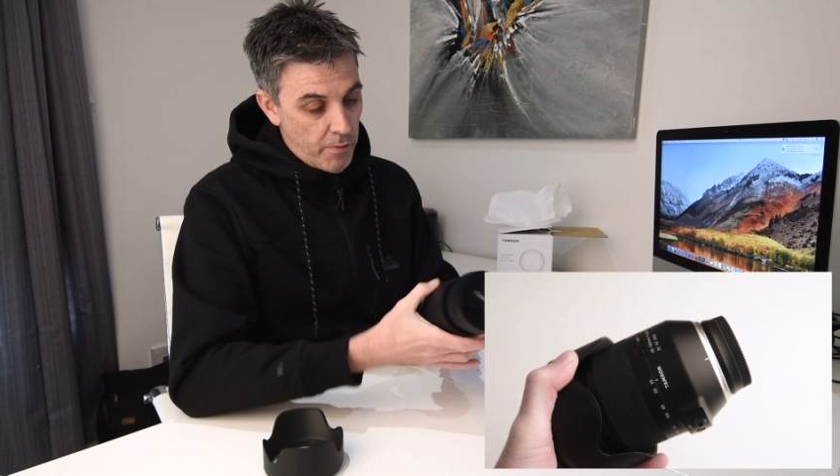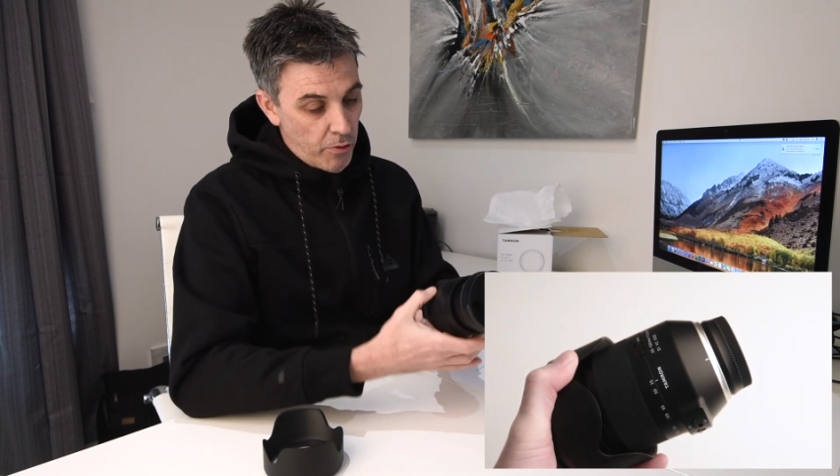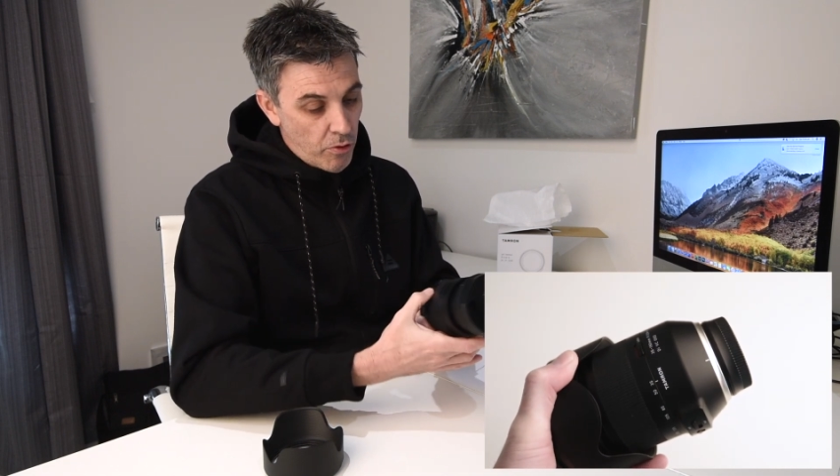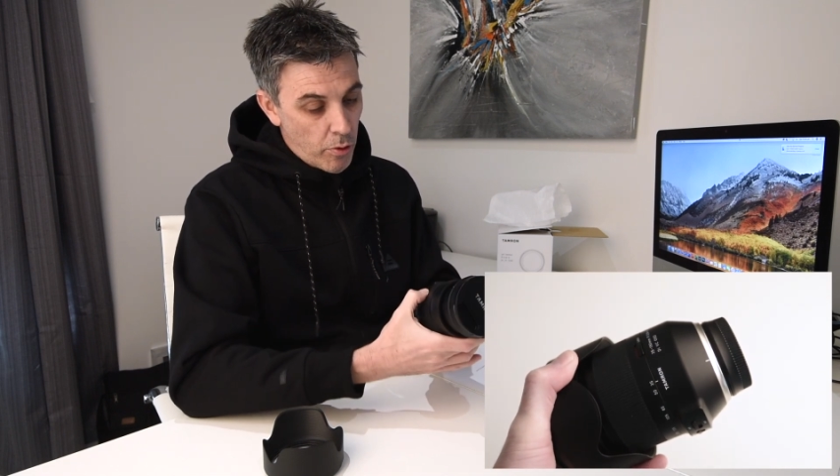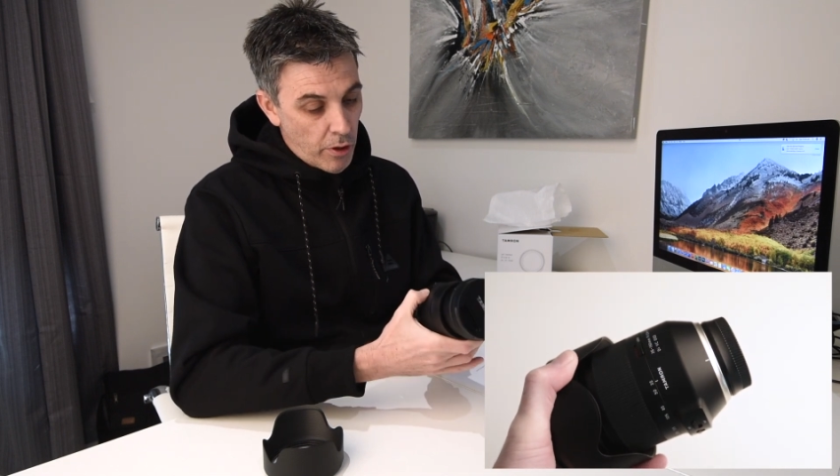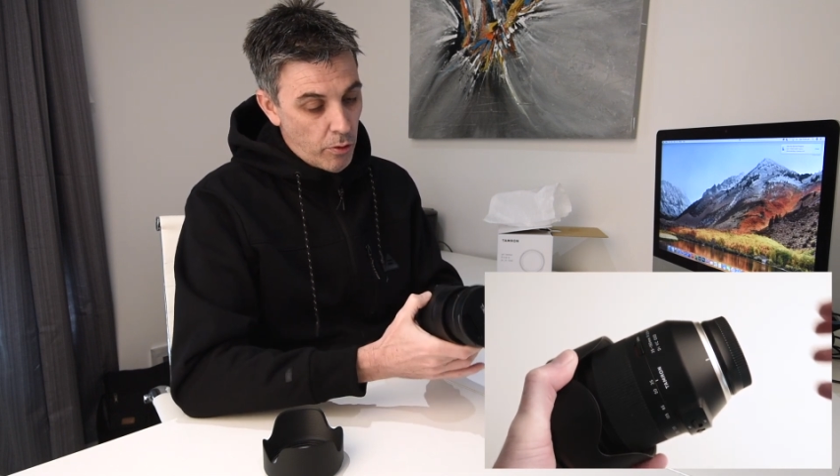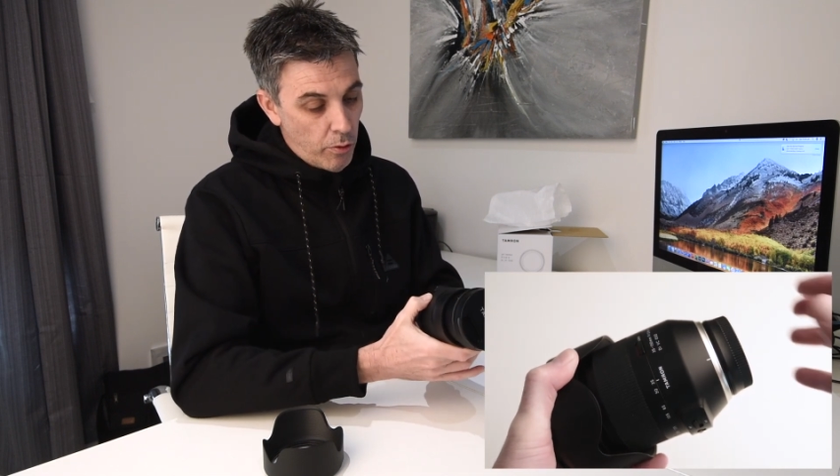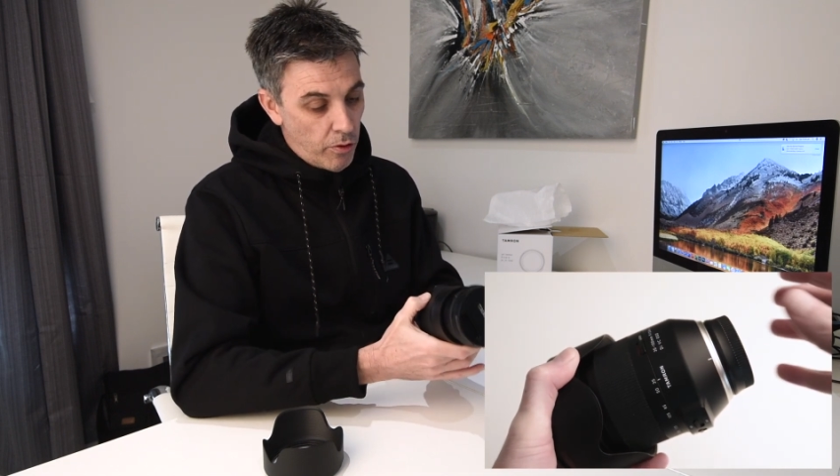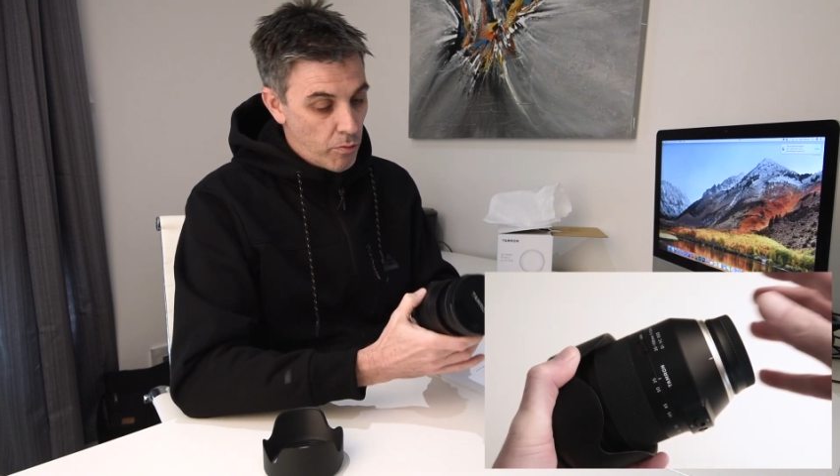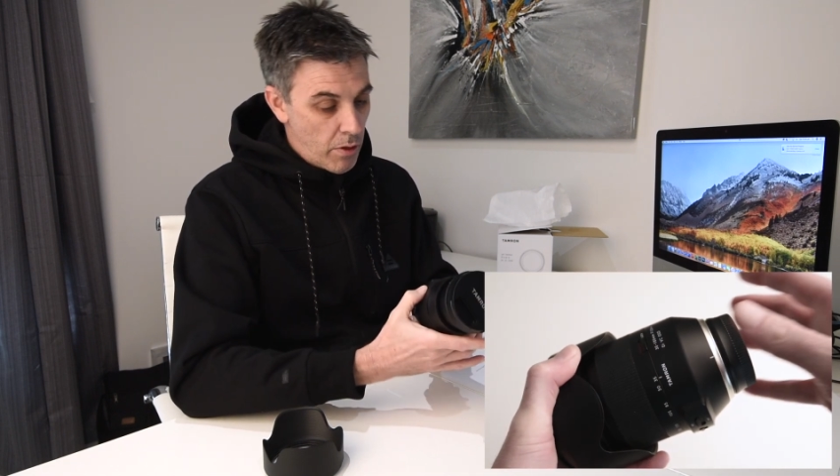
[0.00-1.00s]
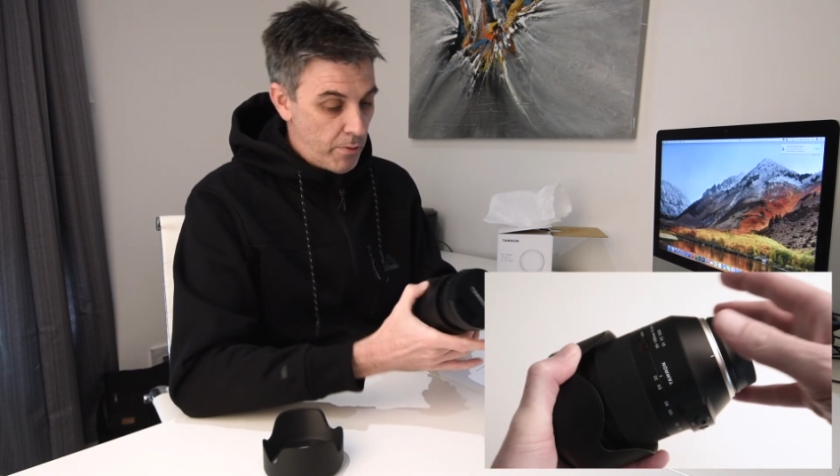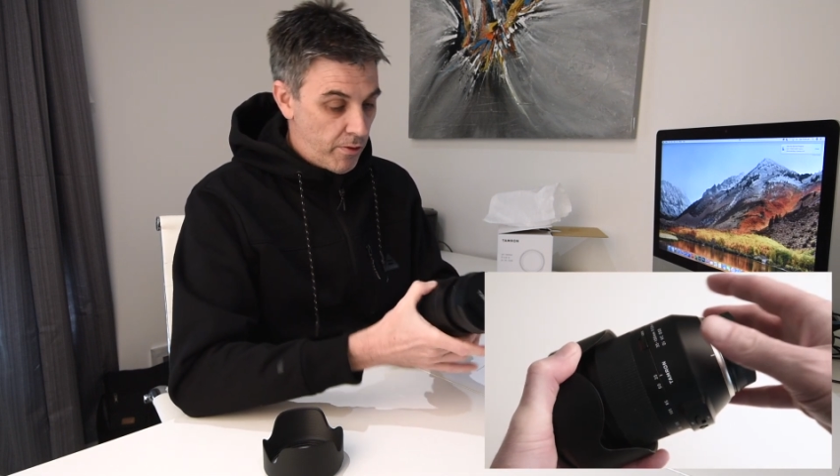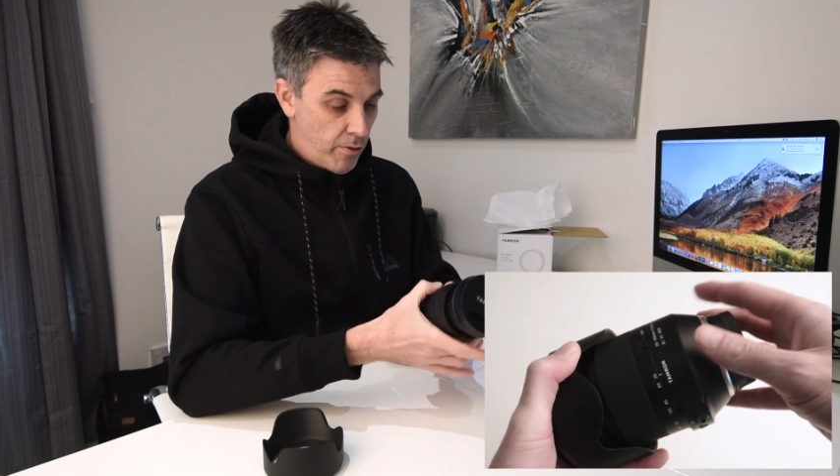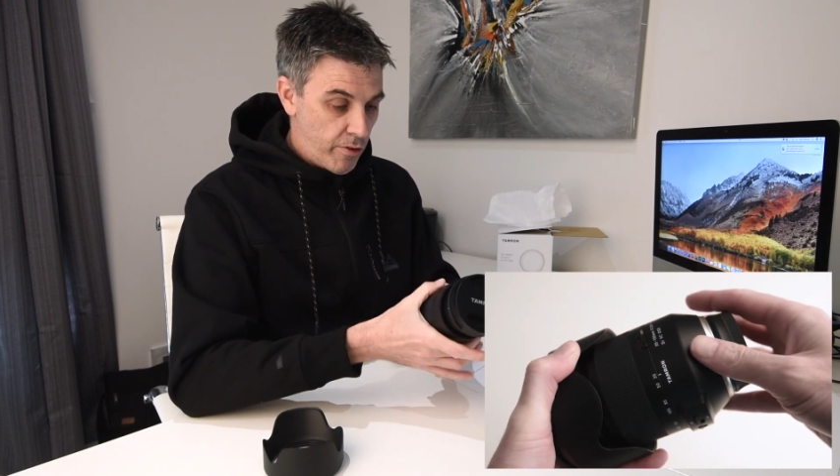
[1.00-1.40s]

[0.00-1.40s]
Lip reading: feels quite good. The rubber's